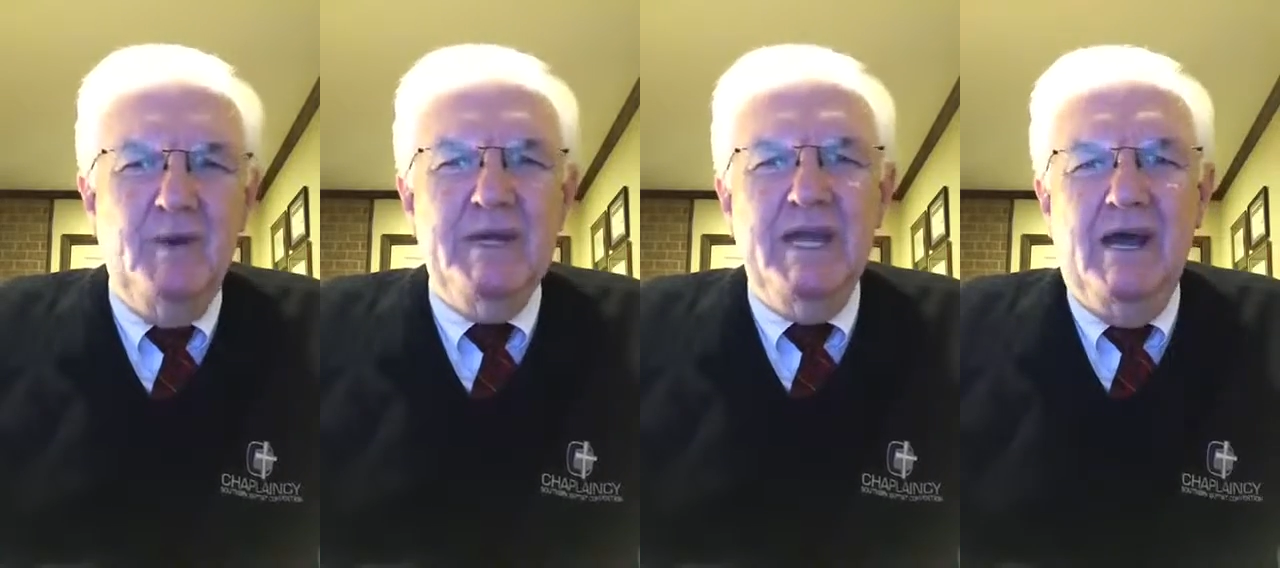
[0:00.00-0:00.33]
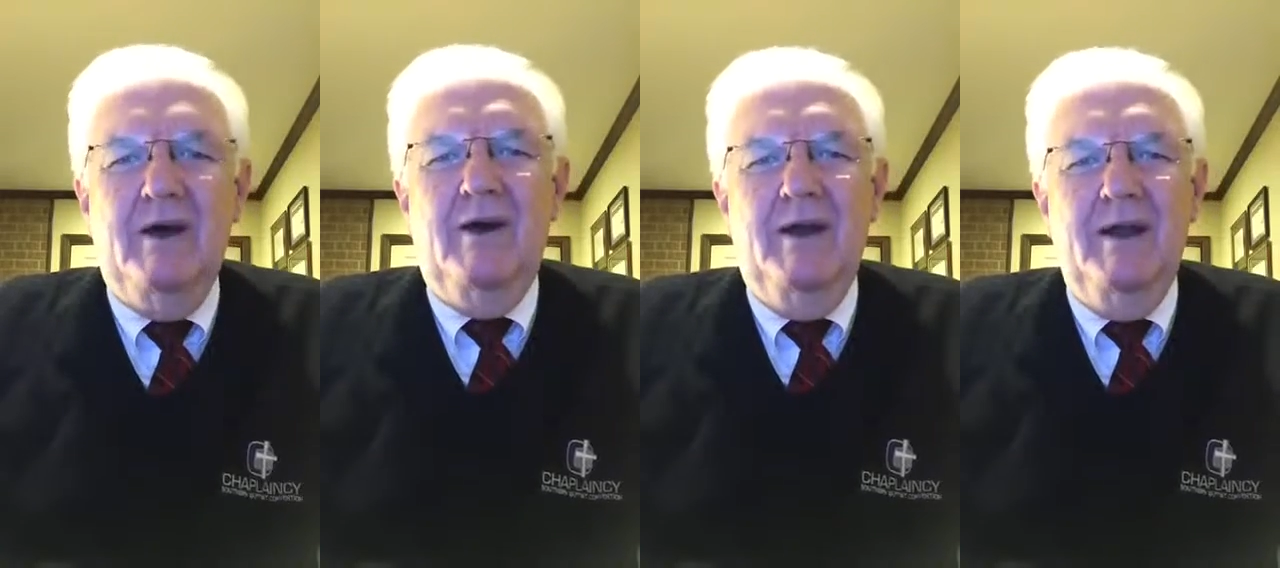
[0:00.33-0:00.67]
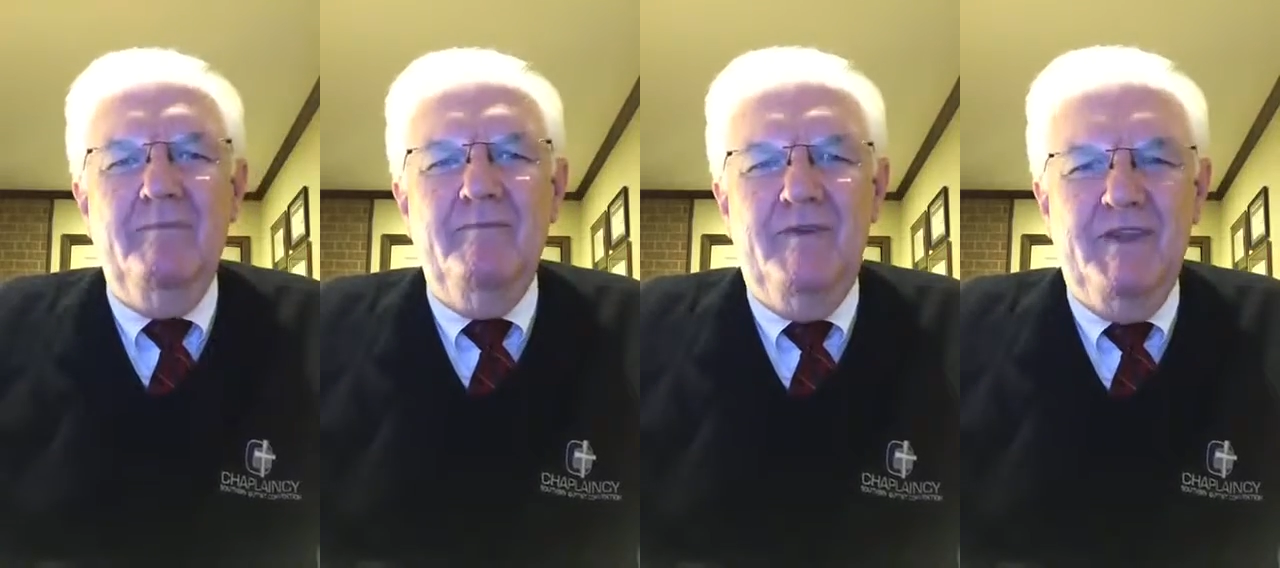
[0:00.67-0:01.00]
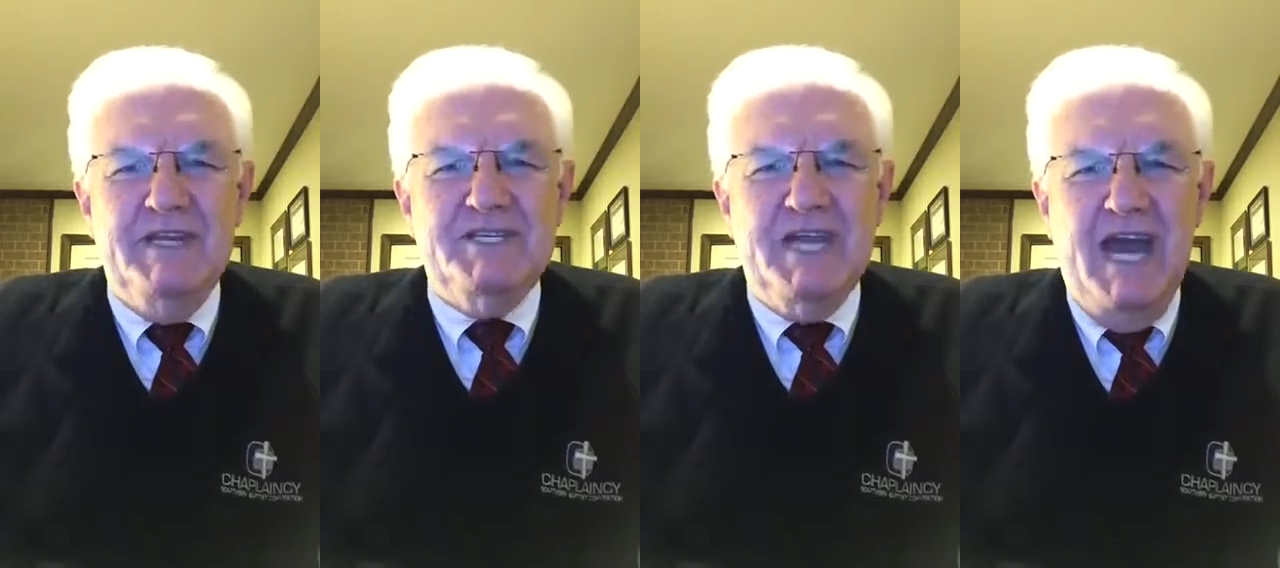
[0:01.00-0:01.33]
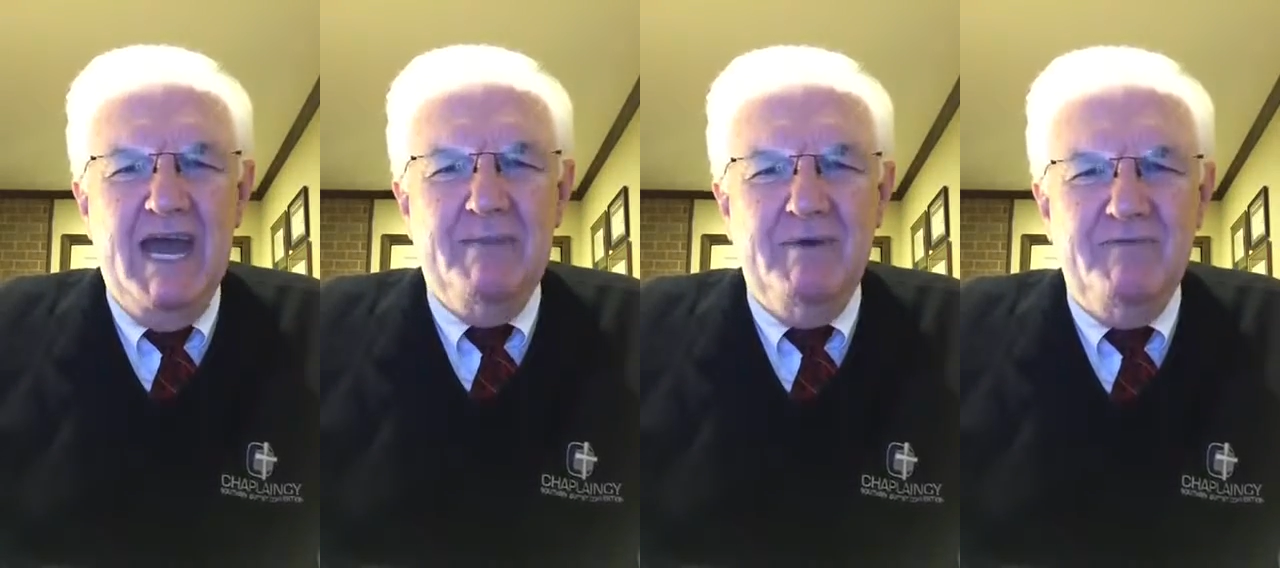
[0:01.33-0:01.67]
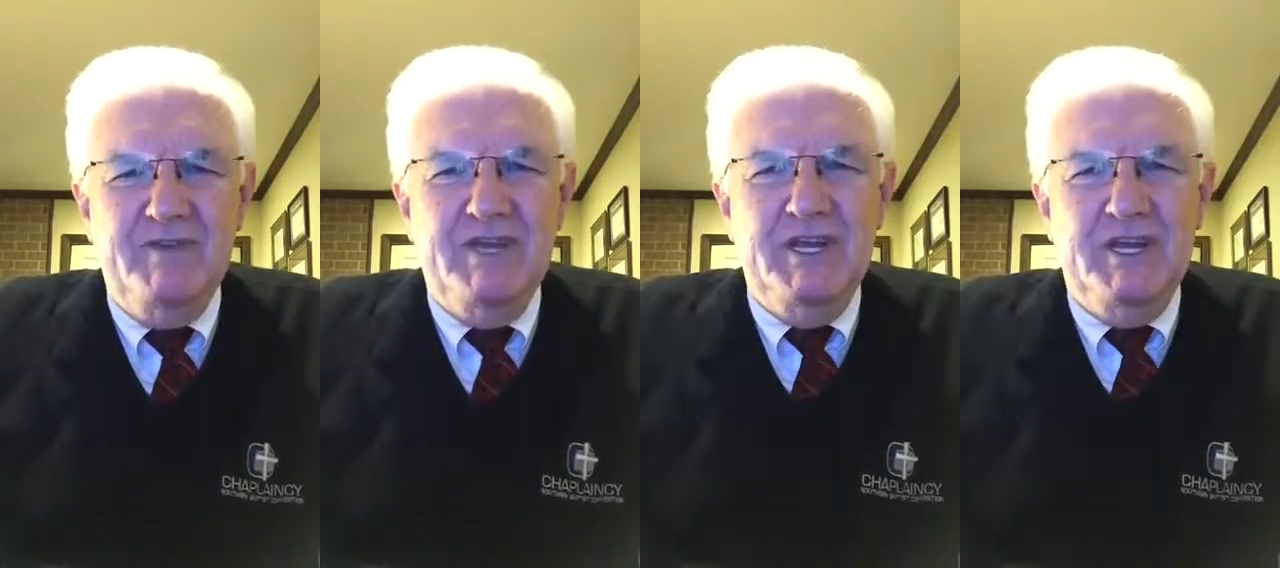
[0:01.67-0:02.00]
we are for this time
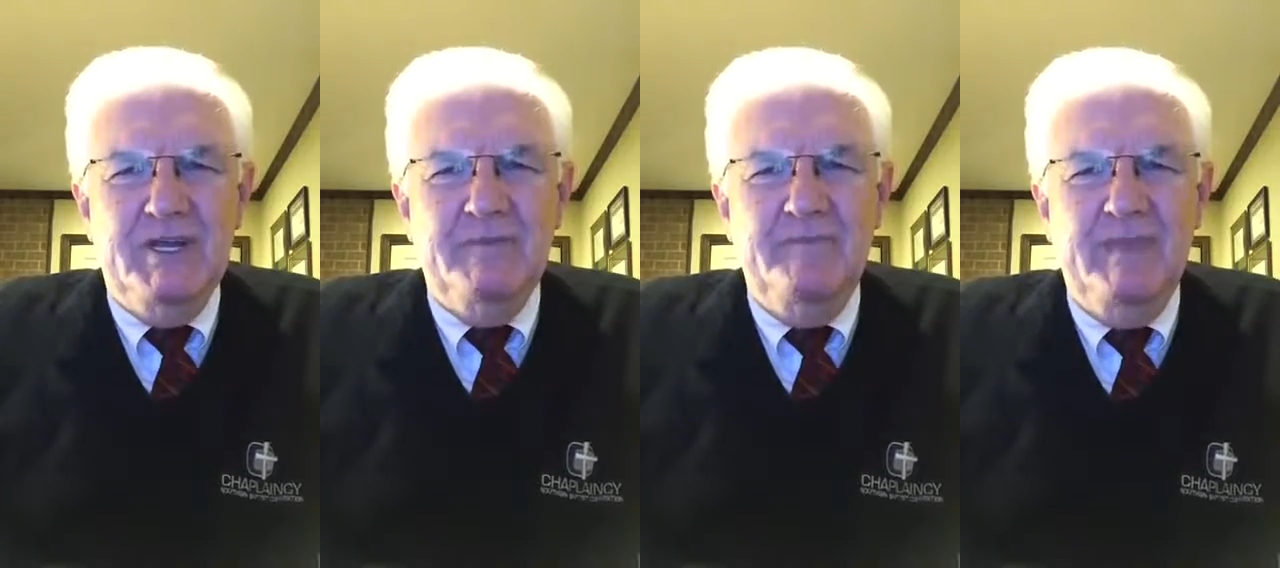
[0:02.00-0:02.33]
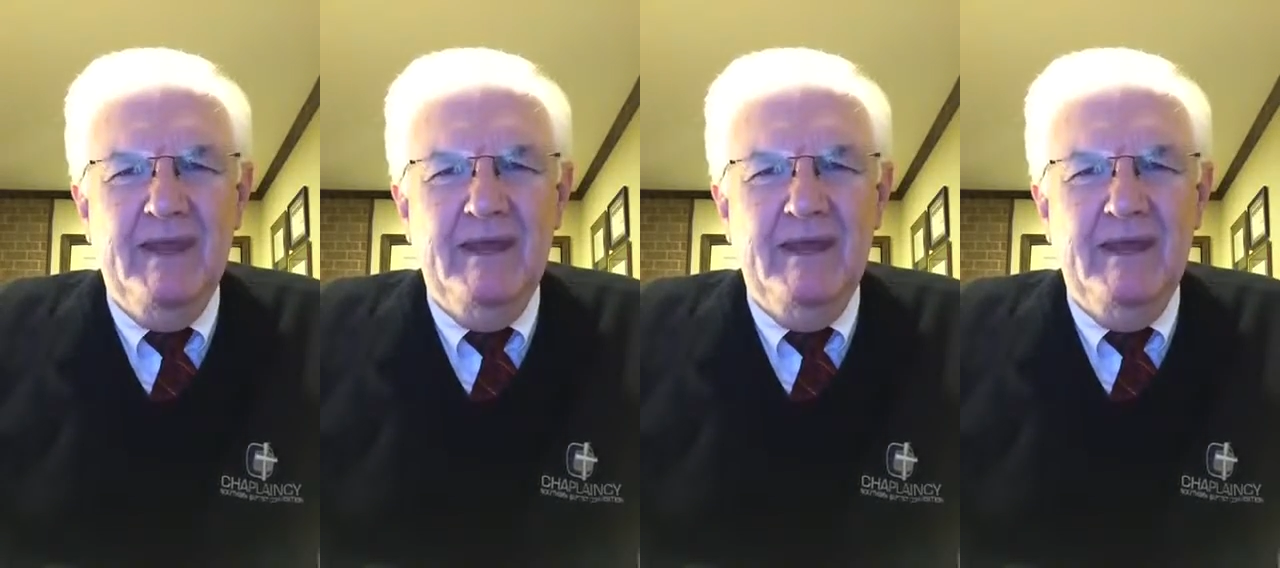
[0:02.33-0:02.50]
of year.